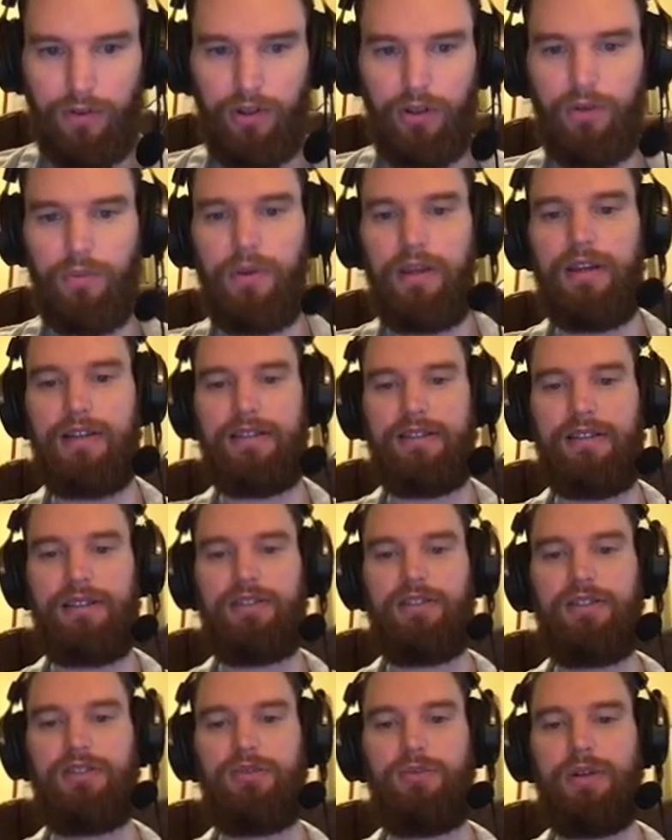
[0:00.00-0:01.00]
you because
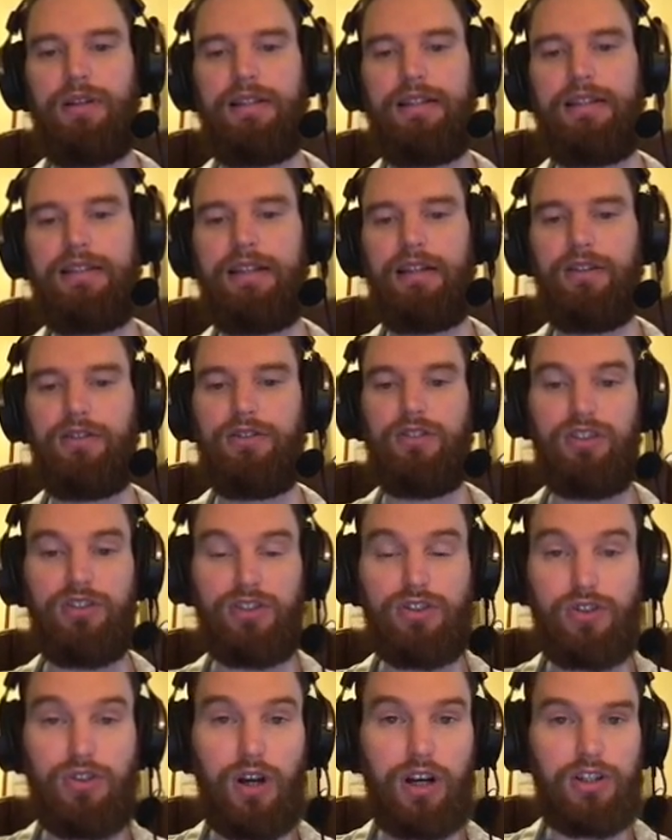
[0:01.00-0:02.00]
this is what details the
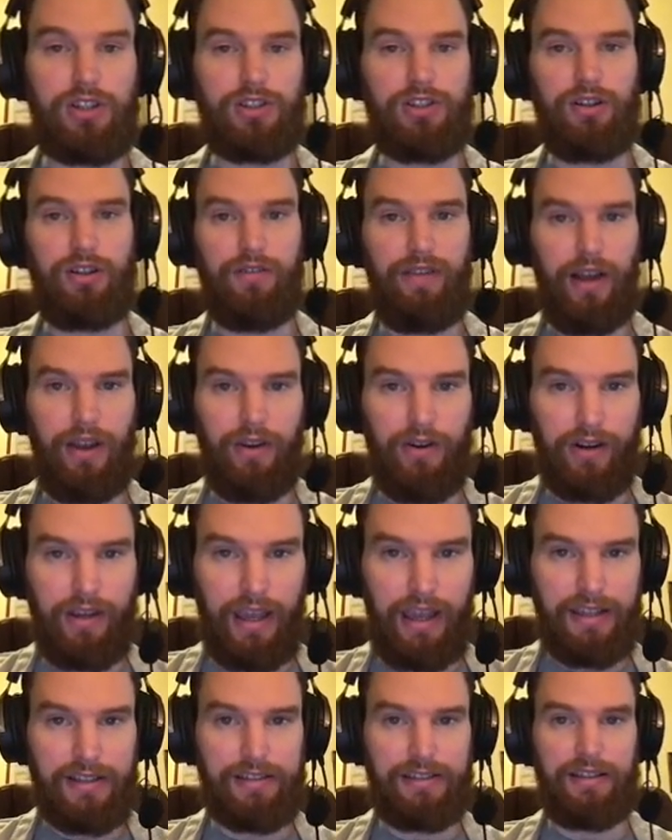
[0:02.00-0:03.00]
structure of how your
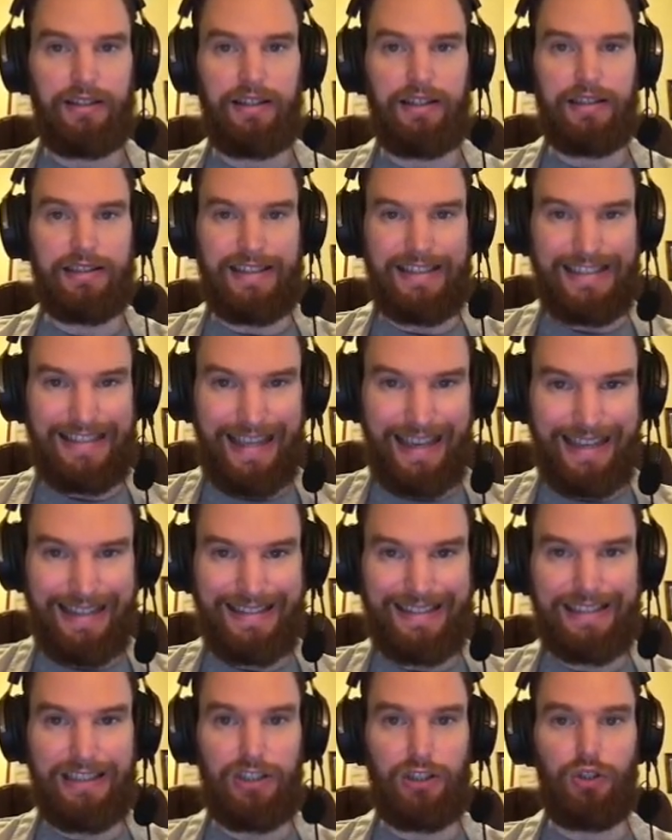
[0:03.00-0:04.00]
case study is
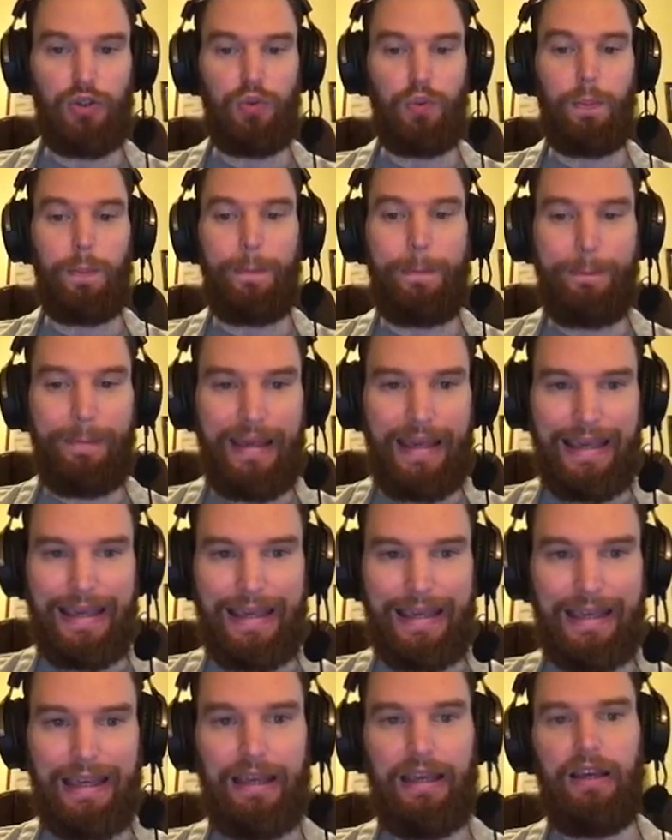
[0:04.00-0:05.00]
intended to
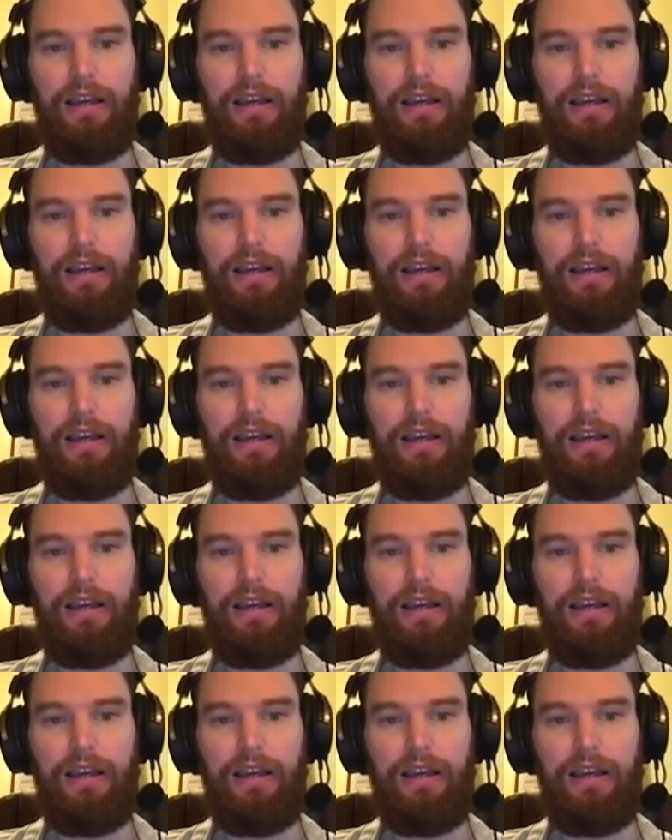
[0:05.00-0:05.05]
be.